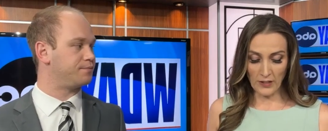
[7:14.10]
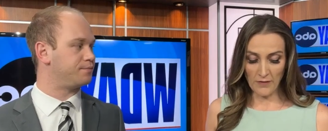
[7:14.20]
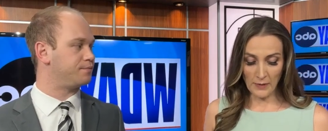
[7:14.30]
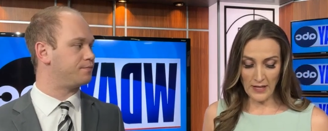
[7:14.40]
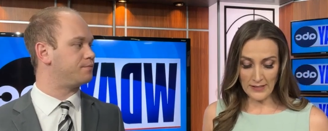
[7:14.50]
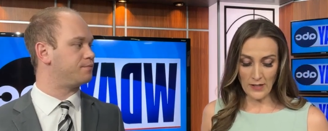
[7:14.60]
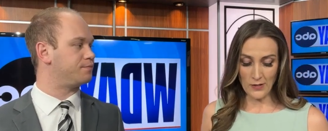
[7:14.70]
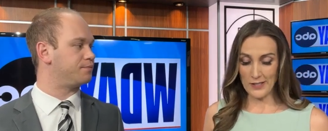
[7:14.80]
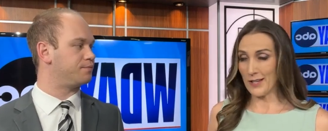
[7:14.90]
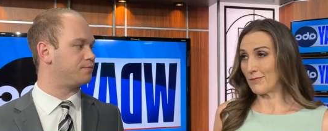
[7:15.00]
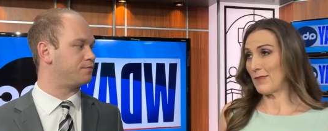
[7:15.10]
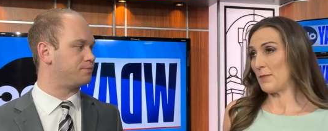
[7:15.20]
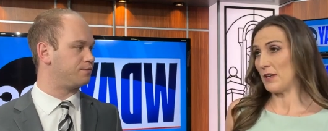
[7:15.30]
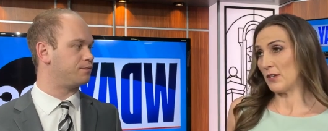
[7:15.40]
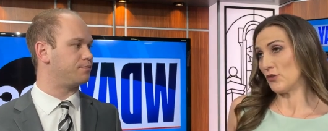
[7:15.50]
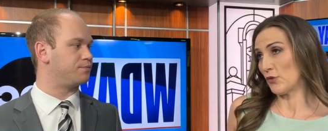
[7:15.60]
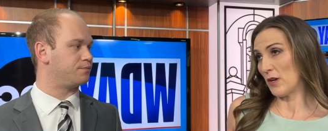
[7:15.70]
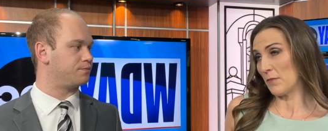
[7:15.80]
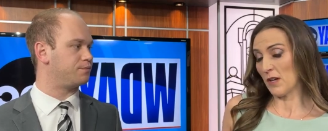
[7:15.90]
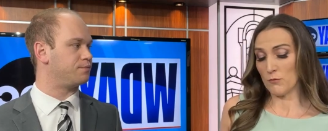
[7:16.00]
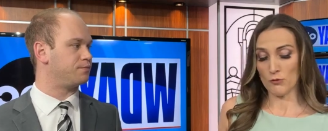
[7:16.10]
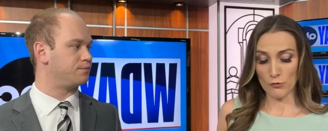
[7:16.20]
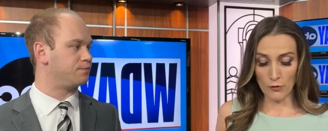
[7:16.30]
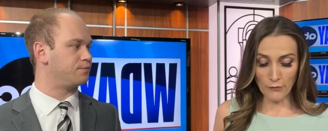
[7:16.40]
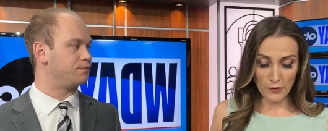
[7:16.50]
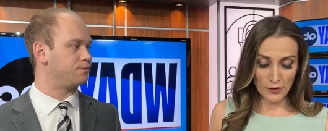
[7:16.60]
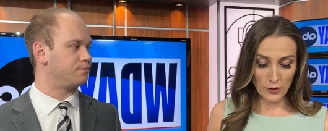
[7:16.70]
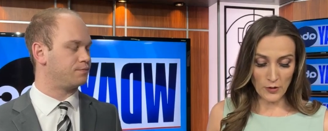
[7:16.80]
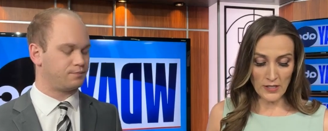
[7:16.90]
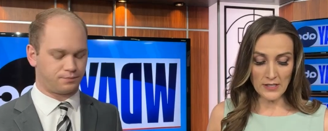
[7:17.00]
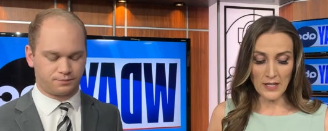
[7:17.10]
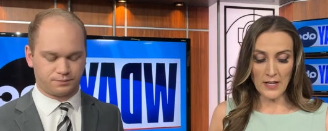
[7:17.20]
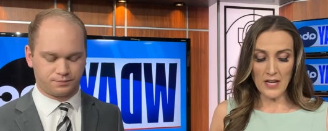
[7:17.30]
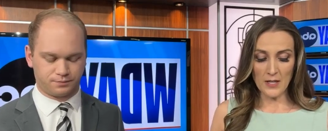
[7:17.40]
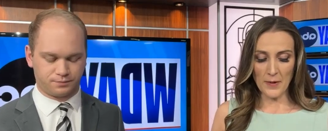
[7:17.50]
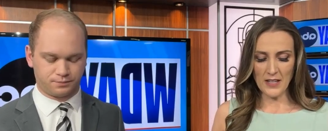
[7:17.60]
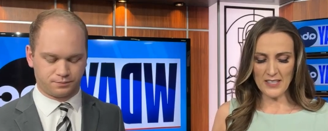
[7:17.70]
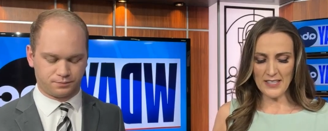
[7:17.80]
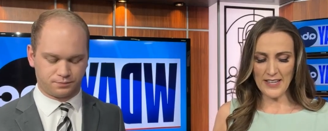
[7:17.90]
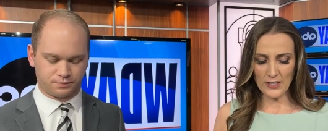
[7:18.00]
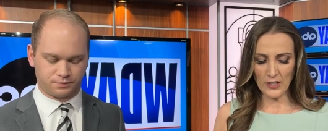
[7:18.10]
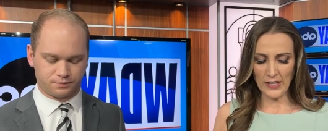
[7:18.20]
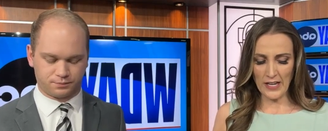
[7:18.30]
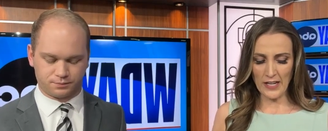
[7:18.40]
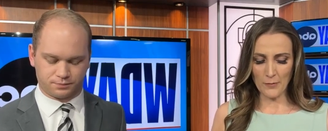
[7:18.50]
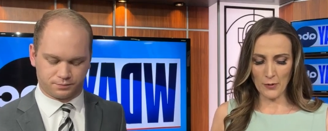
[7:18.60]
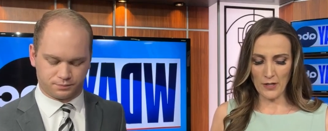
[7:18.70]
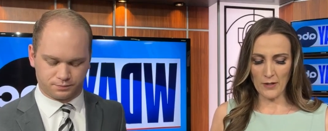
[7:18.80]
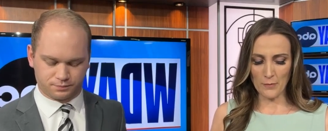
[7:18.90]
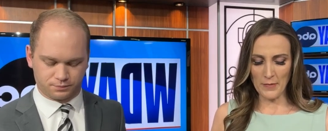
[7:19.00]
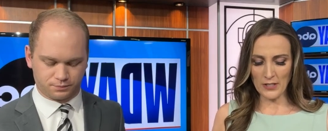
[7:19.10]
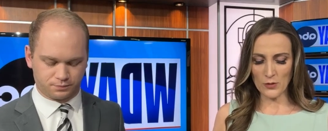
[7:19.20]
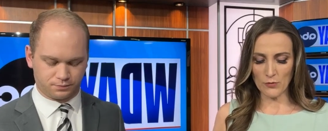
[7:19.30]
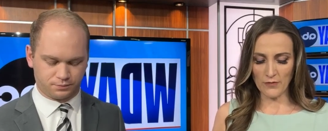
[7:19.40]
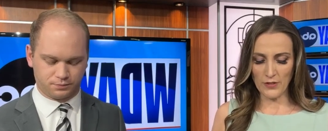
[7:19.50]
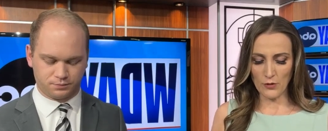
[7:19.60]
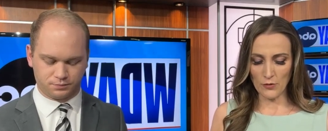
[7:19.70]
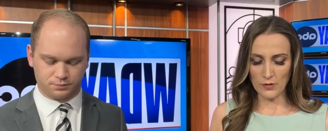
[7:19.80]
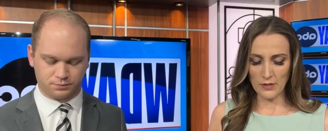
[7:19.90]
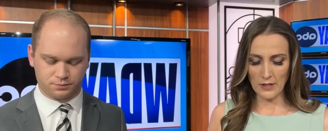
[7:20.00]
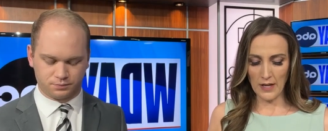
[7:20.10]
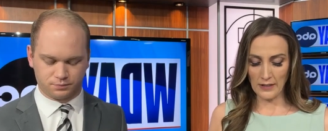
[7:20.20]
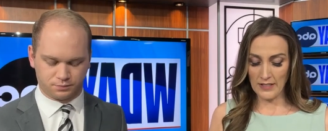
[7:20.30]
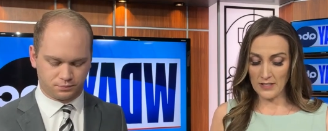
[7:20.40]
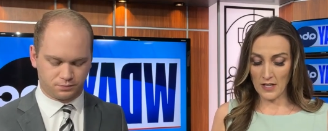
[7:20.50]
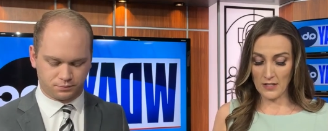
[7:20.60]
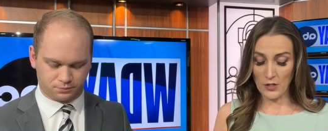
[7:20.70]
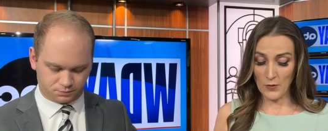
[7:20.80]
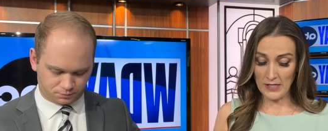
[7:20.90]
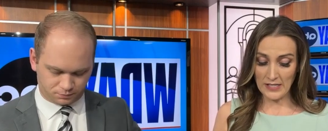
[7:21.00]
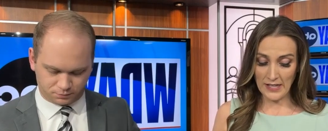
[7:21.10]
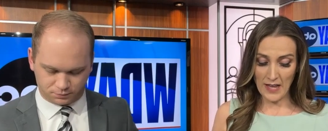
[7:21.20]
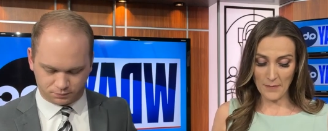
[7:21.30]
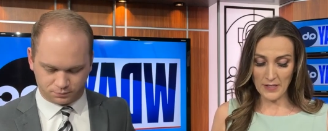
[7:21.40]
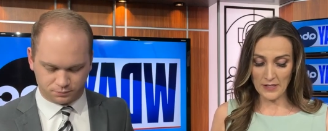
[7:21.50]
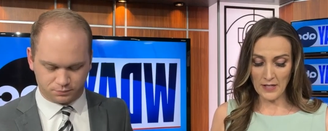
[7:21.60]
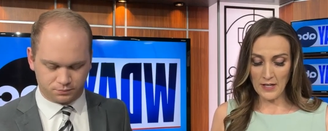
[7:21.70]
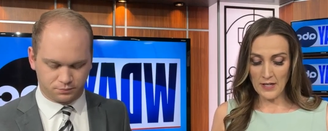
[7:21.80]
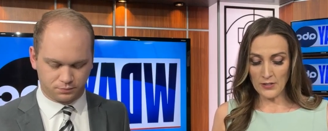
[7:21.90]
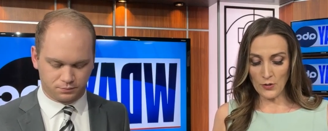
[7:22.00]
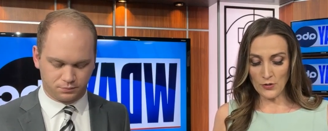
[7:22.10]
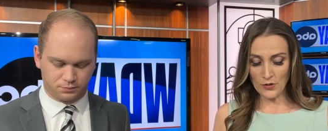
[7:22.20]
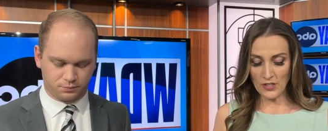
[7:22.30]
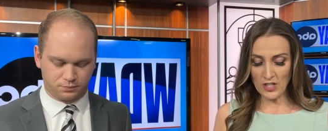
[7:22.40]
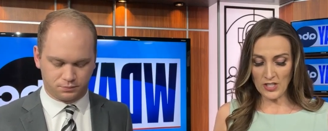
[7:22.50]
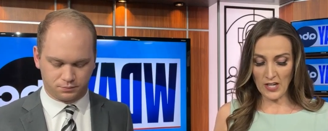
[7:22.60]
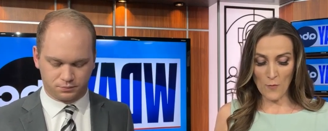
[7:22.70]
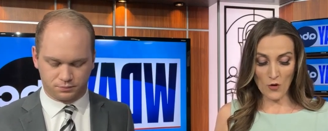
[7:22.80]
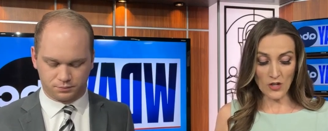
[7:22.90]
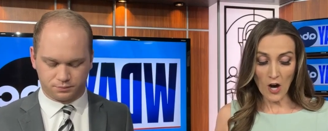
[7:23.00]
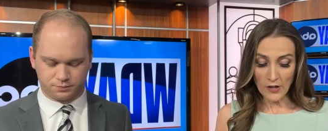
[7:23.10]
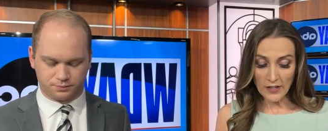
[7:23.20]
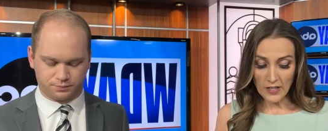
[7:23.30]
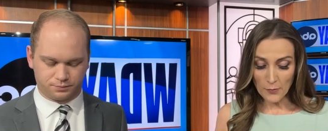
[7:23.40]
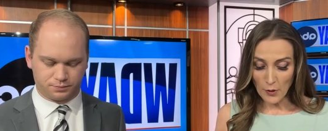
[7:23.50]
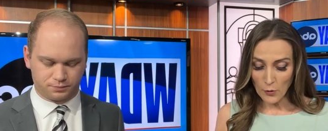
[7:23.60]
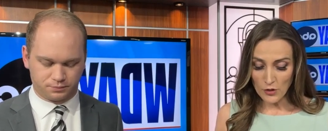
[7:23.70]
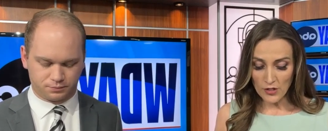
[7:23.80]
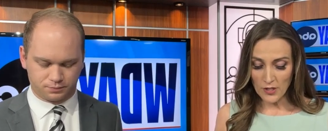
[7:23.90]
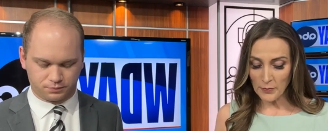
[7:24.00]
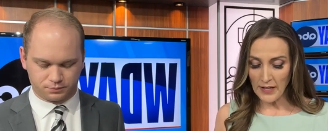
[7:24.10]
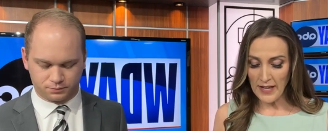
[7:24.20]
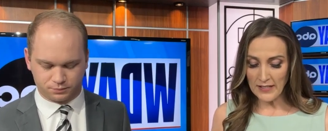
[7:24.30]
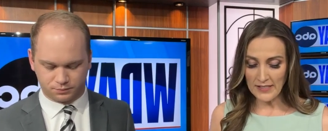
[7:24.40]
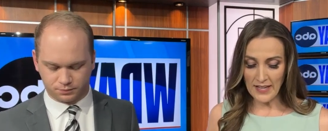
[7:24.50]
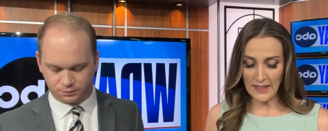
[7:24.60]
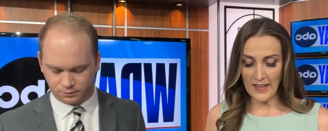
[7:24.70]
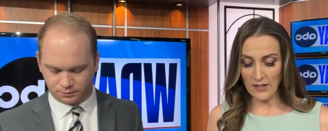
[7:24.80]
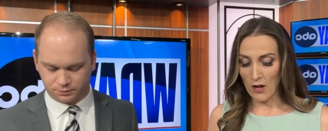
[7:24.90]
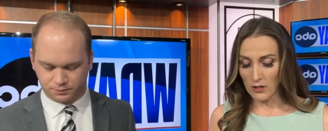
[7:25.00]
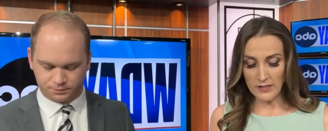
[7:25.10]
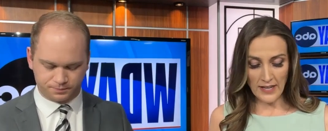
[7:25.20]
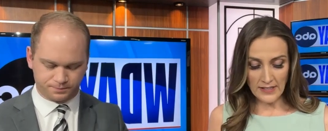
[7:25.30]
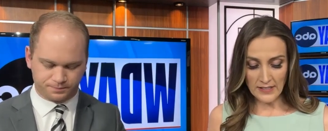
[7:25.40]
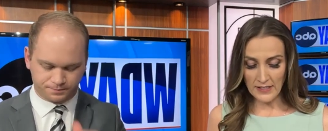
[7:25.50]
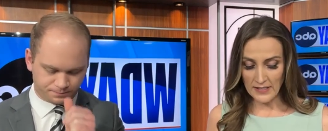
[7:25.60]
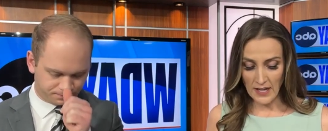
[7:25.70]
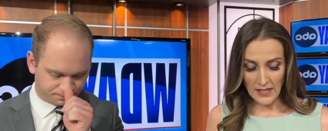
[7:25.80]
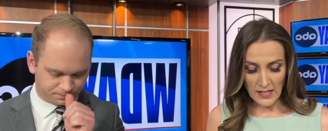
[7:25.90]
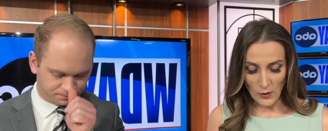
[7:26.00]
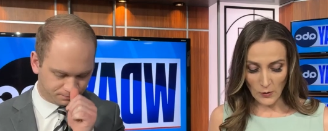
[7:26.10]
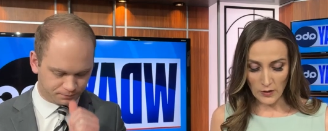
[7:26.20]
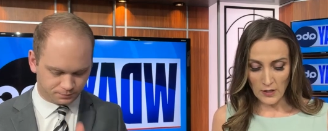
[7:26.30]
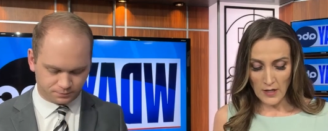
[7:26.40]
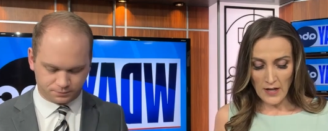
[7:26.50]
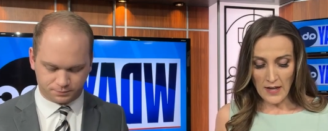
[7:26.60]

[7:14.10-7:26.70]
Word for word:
Speaker 1: relief plan sounds like maybe a dream come true for students, the policy is actually getting pretty mixed reviews, at least on UND's campus. Students are suggesting a more targeted approach to the plan, saying that all debt is not equal